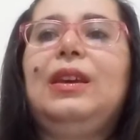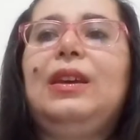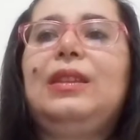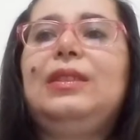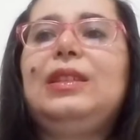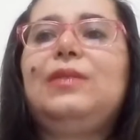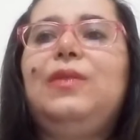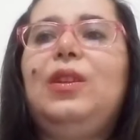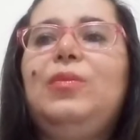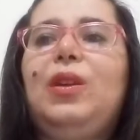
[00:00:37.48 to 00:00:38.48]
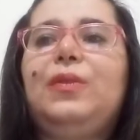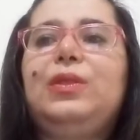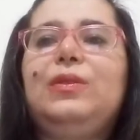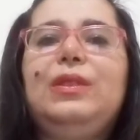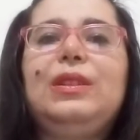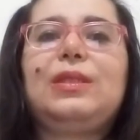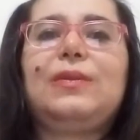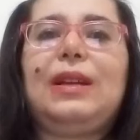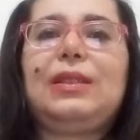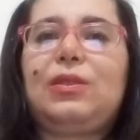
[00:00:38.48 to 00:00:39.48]
This form of the virus
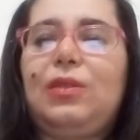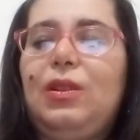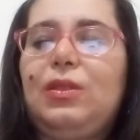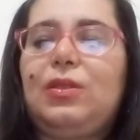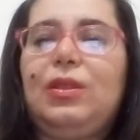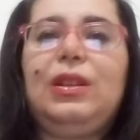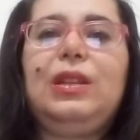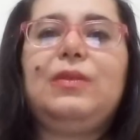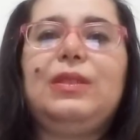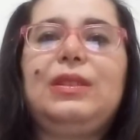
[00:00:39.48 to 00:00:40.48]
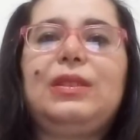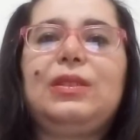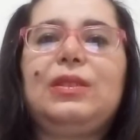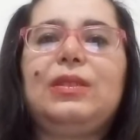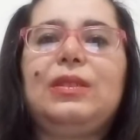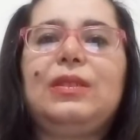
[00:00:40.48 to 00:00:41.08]
was called coronavirus